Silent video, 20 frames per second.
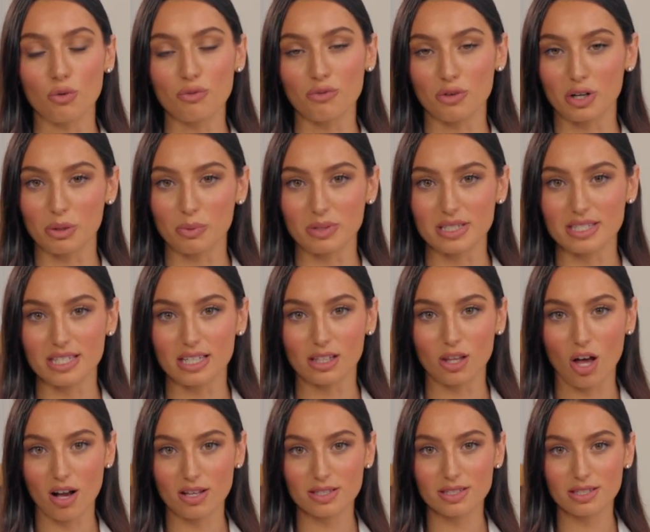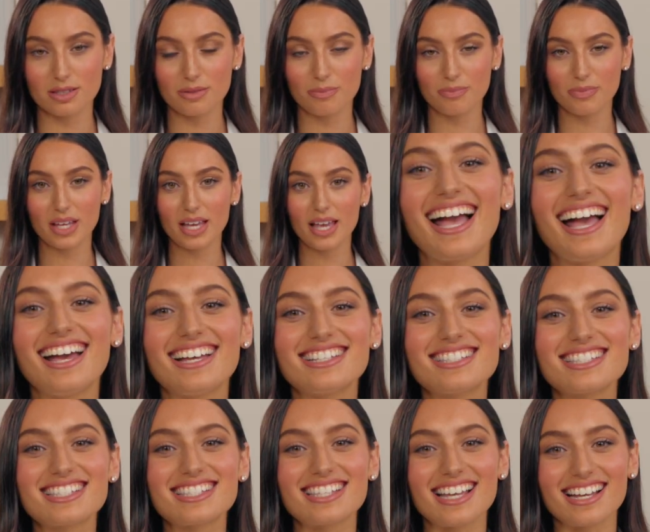frequency loss.
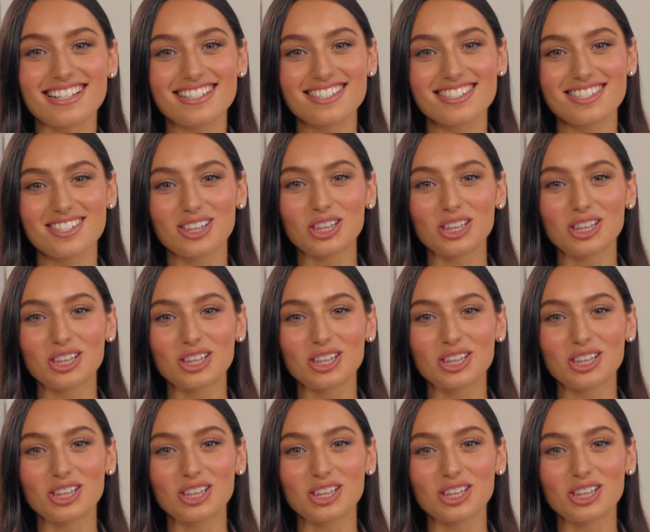And 6.